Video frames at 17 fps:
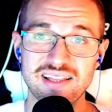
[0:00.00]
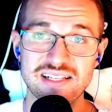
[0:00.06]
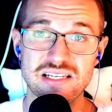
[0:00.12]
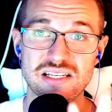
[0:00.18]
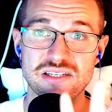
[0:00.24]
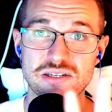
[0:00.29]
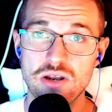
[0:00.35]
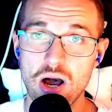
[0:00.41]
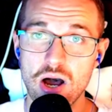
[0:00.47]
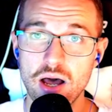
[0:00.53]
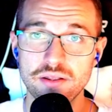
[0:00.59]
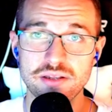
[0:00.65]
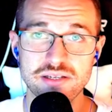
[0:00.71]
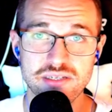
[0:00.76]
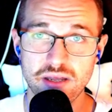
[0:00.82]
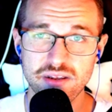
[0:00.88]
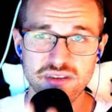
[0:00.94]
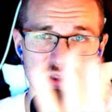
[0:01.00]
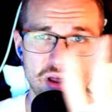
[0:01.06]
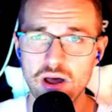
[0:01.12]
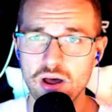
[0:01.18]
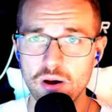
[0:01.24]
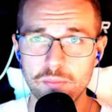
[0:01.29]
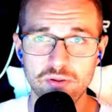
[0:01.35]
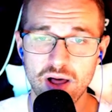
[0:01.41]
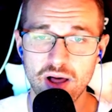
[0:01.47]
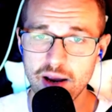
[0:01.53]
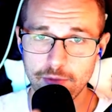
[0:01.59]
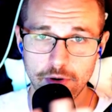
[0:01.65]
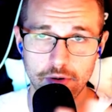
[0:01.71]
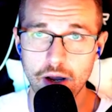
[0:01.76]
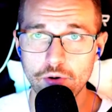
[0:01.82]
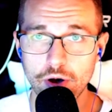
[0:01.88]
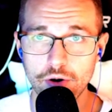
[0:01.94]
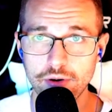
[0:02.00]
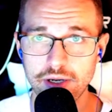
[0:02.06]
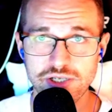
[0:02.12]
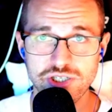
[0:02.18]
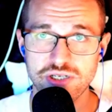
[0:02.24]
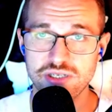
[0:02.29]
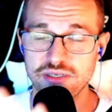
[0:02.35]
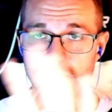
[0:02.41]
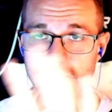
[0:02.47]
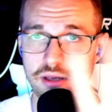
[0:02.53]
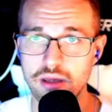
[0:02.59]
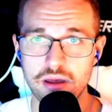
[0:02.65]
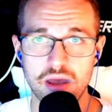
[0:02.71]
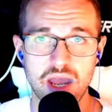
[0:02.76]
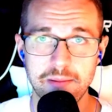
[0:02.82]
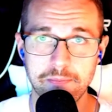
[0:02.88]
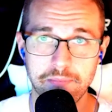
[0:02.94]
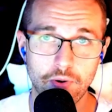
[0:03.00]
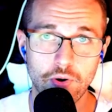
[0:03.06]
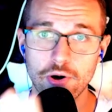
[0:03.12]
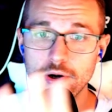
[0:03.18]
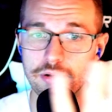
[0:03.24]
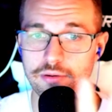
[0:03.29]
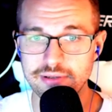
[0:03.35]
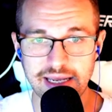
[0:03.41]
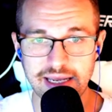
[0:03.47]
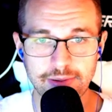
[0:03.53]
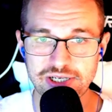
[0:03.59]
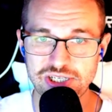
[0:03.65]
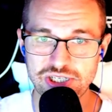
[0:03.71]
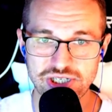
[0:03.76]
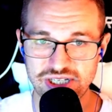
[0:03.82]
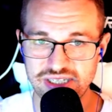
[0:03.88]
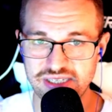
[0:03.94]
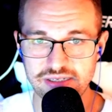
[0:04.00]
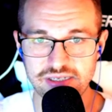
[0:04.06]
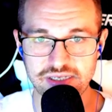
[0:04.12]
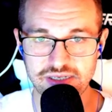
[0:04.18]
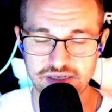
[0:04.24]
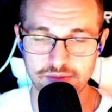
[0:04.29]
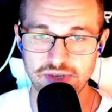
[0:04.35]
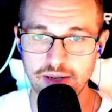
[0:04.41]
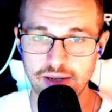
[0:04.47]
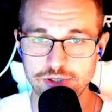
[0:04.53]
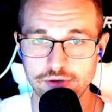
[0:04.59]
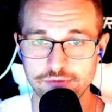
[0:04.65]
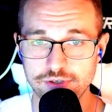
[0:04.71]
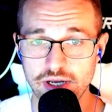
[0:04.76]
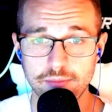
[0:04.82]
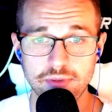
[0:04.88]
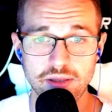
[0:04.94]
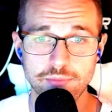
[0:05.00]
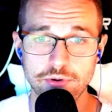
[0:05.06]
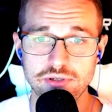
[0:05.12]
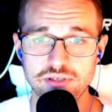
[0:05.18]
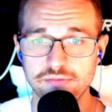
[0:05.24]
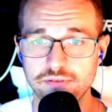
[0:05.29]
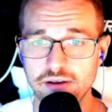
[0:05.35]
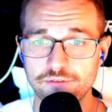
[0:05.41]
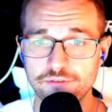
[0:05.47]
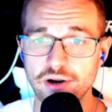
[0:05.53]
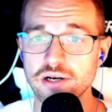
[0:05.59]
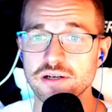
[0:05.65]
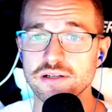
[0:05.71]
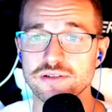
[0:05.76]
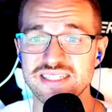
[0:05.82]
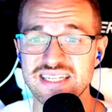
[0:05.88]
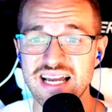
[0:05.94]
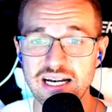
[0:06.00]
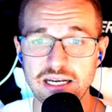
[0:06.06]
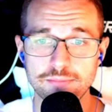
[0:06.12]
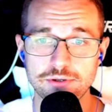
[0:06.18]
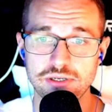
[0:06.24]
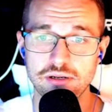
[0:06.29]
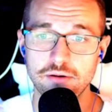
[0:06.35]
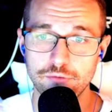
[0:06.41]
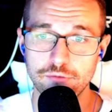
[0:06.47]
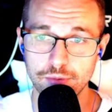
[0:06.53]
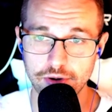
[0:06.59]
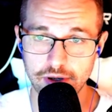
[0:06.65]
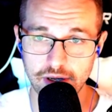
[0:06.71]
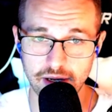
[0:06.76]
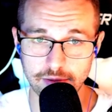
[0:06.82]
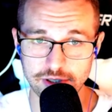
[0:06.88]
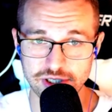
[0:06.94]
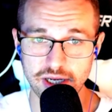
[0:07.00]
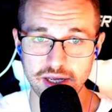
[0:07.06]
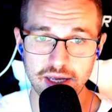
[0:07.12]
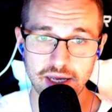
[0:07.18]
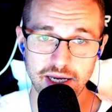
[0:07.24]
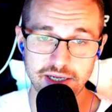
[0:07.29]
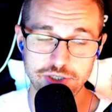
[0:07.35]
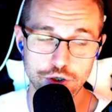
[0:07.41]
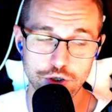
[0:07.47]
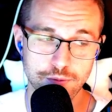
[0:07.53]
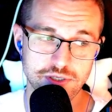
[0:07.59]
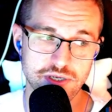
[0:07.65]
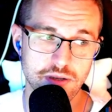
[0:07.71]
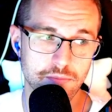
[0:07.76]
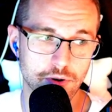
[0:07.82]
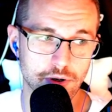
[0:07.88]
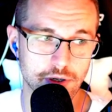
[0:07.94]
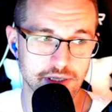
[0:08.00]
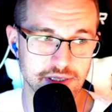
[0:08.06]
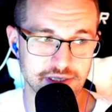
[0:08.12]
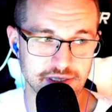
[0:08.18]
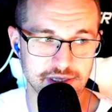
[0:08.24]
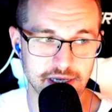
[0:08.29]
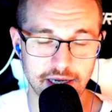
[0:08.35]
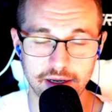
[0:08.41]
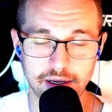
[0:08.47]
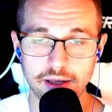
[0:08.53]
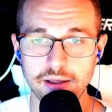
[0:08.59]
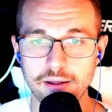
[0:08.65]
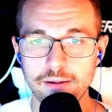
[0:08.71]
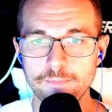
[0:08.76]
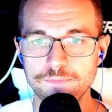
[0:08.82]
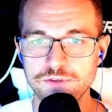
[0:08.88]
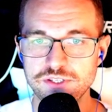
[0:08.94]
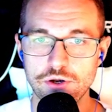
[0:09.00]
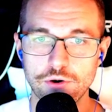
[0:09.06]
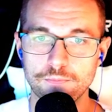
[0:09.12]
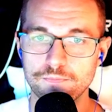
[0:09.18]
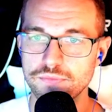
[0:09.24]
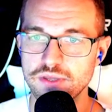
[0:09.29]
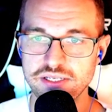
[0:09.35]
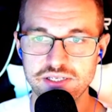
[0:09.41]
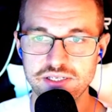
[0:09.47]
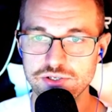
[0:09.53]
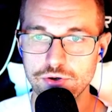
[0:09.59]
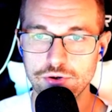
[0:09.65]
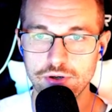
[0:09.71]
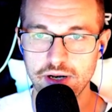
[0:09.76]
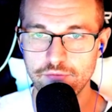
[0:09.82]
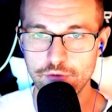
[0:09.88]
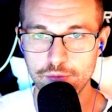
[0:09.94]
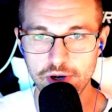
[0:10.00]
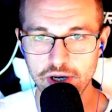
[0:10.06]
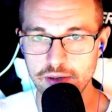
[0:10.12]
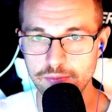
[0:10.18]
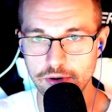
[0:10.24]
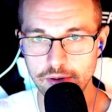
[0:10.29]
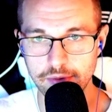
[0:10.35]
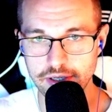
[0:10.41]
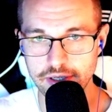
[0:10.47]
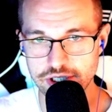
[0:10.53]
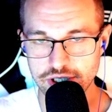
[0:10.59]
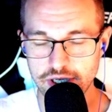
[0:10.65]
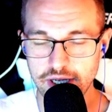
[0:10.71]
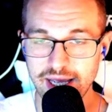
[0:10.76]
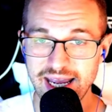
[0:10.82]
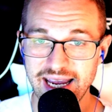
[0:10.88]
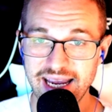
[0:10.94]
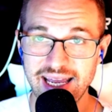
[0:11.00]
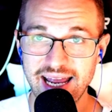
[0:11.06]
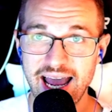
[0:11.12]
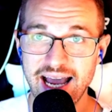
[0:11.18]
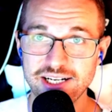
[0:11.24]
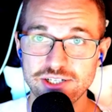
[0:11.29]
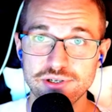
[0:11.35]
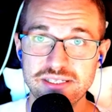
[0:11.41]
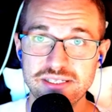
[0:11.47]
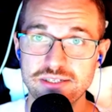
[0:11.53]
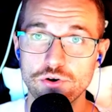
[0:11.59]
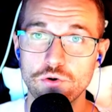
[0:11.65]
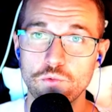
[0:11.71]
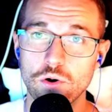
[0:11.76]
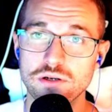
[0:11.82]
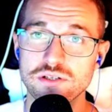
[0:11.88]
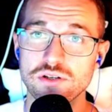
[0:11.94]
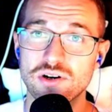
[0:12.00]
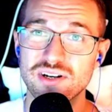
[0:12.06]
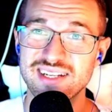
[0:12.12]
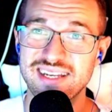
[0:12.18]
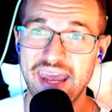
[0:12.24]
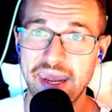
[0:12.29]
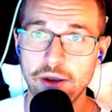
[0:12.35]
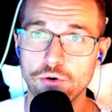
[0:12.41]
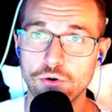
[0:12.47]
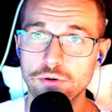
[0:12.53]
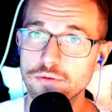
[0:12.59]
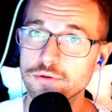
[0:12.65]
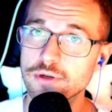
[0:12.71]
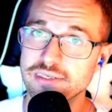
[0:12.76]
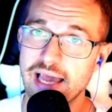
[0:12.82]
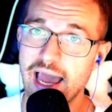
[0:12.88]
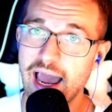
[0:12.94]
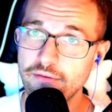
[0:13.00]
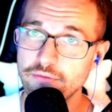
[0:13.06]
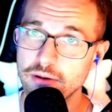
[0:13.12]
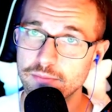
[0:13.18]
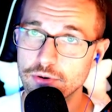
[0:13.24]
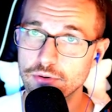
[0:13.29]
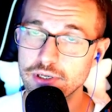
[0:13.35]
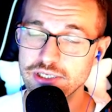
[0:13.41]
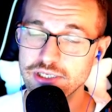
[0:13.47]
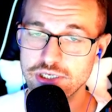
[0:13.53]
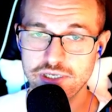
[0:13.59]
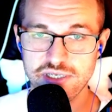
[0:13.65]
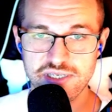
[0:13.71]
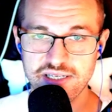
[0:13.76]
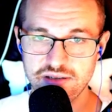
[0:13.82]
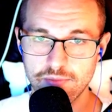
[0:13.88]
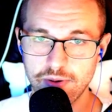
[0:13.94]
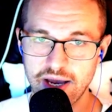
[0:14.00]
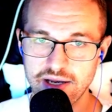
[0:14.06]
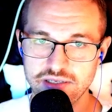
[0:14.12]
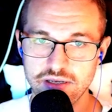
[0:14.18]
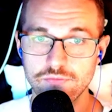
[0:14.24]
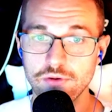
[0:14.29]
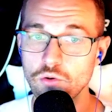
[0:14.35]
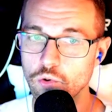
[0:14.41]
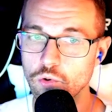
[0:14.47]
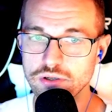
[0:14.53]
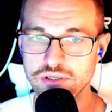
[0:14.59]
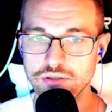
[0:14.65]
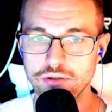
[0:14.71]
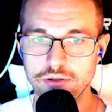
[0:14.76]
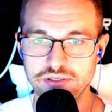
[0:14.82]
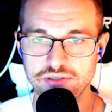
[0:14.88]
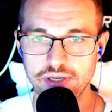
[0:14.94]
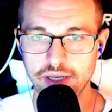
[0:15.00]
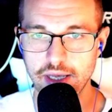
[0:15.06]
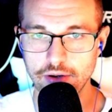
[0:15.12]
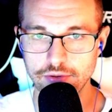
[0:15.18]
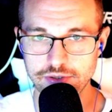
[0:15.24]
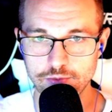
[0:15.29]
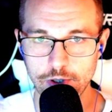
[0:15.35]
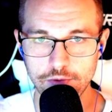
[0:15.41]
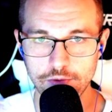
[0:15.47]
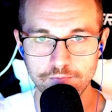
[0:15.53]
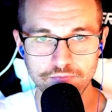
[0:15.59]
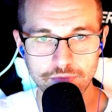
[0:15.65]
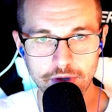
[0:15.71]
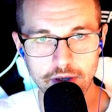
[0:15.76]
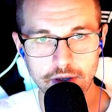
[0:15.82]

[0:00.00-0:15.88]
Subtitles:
This does not apply Morello. It's just a burn damage, just does some damage over time. The bonus effect fire deals 90% of ability damage and 2% burn instead. So this is good on everybody pretty much. It actually still works on Kayle, who doesn't have an ability. She just has a passive. It works on units like Kayle as well.